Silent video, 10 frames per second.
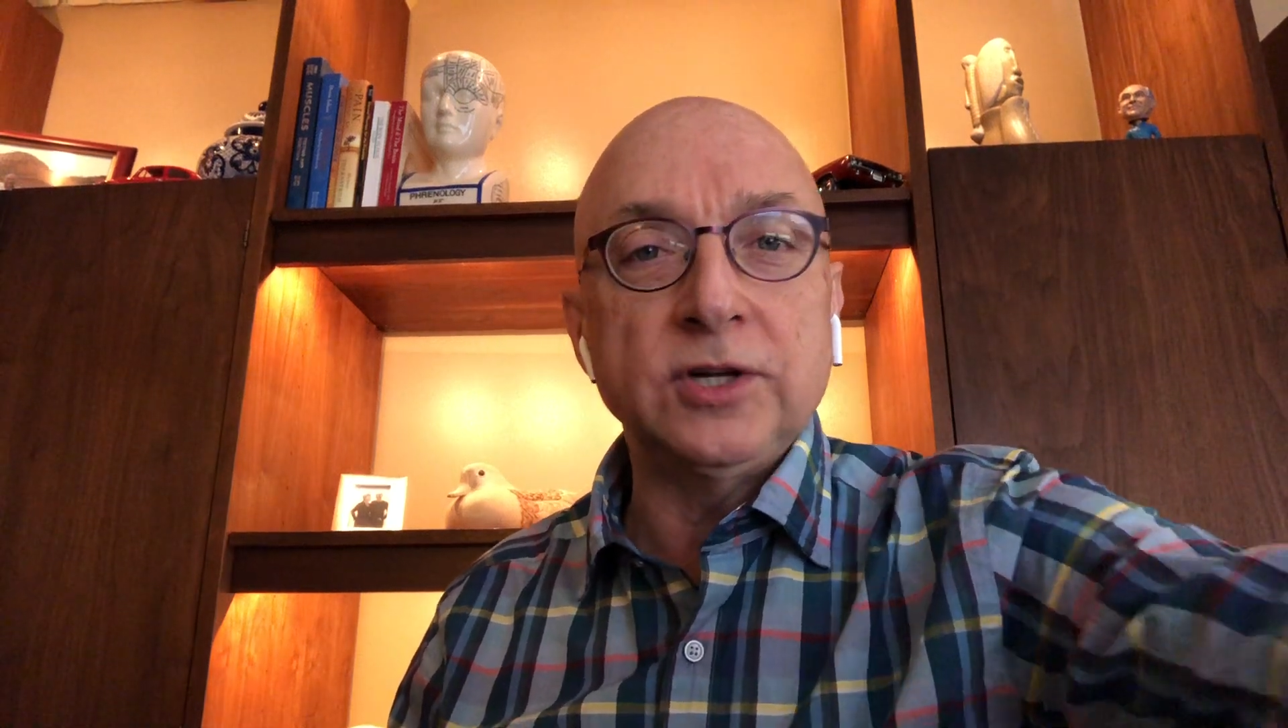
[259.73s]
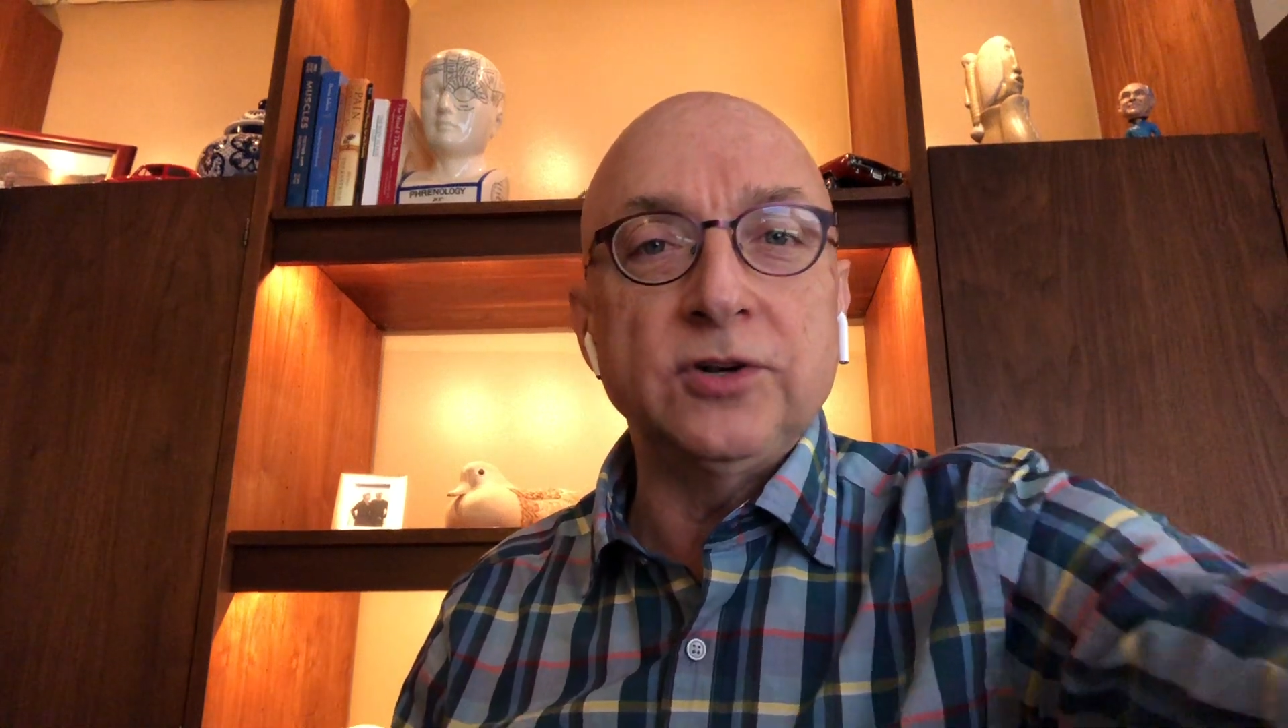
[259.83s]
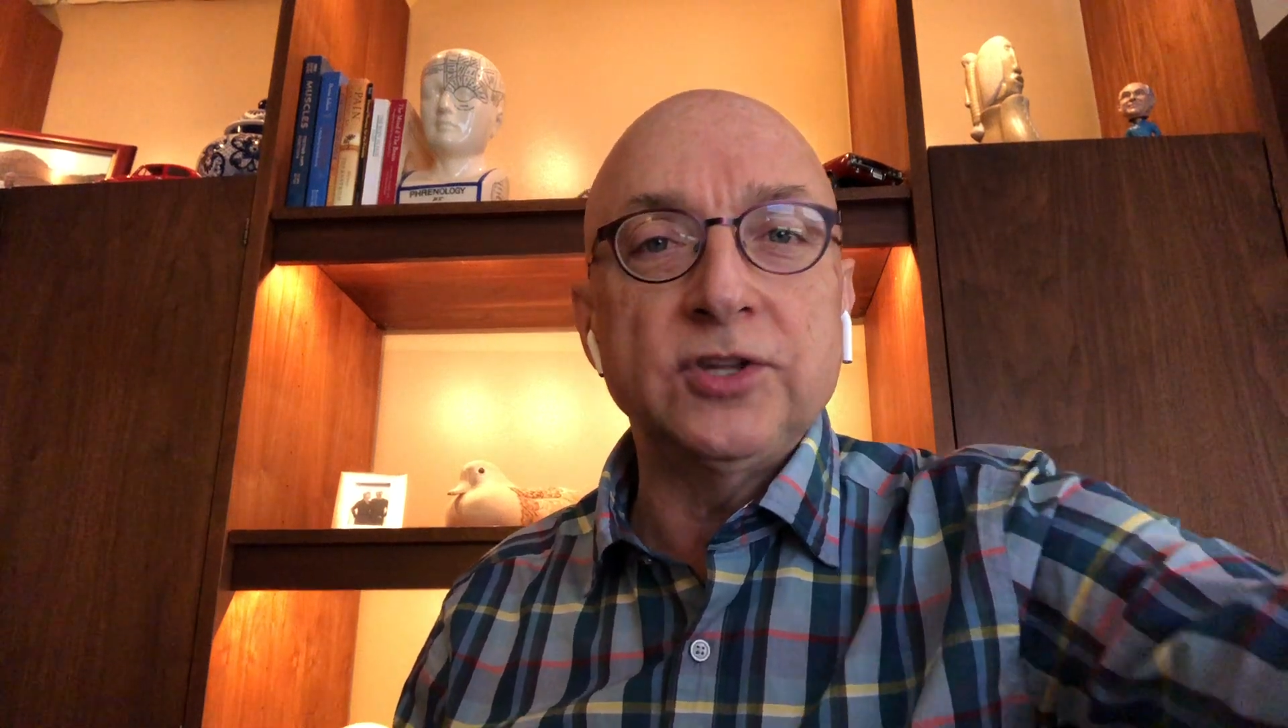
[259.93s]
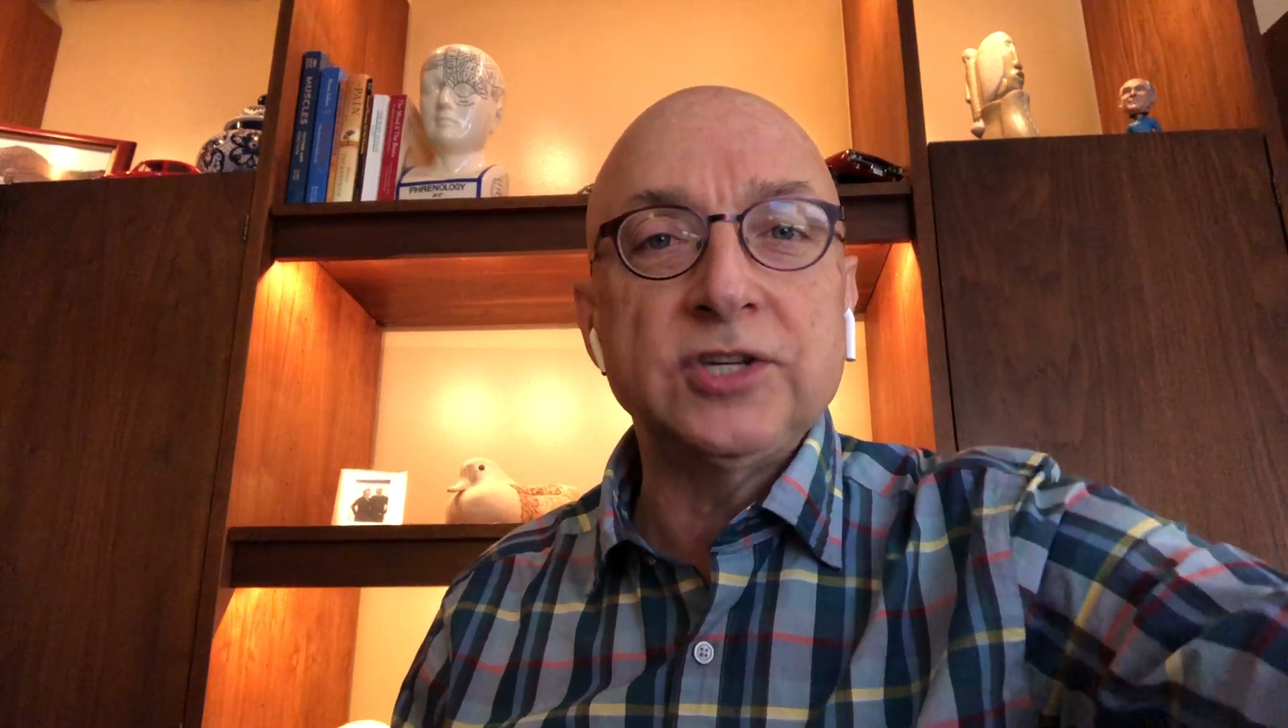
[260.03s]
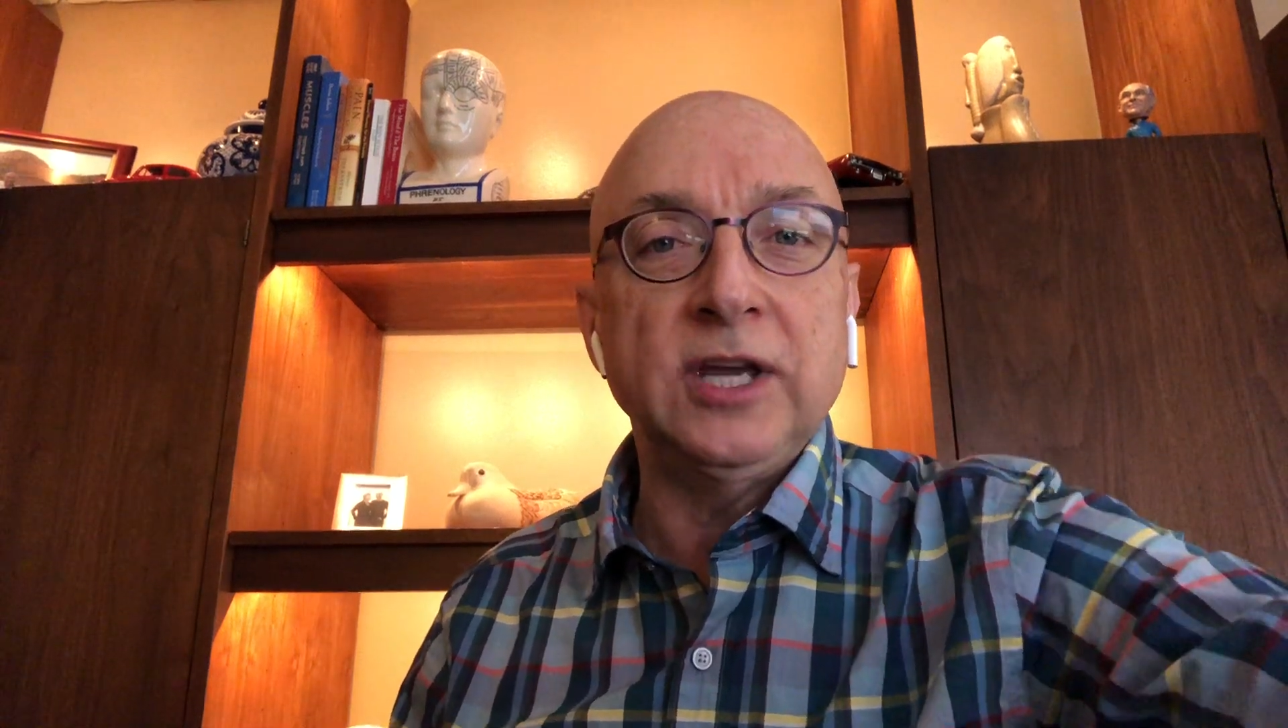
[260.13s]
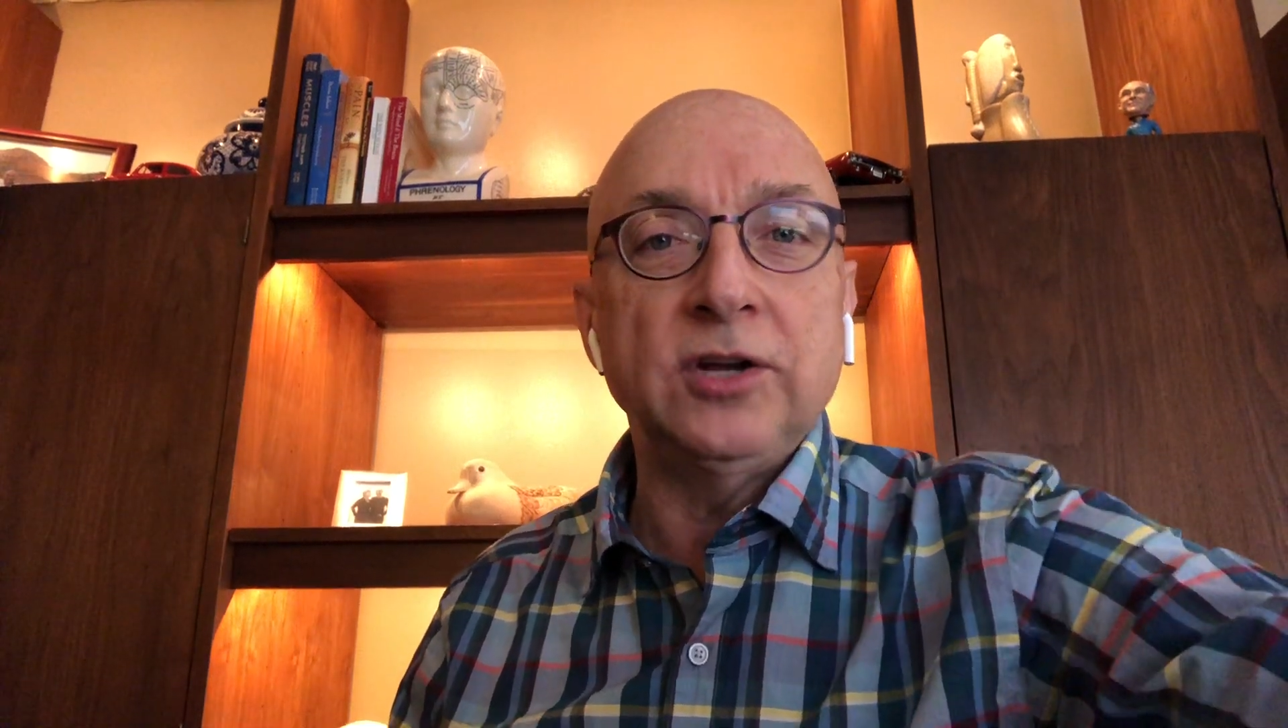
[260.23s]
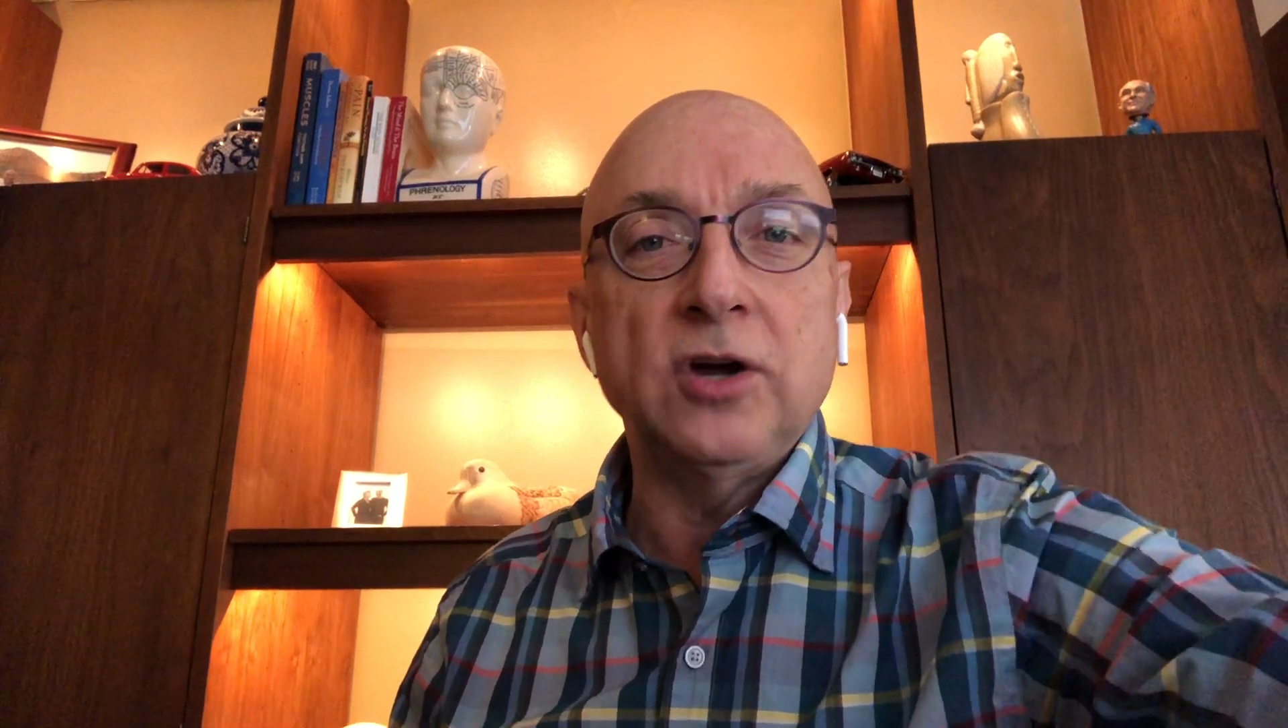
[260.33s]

under the skin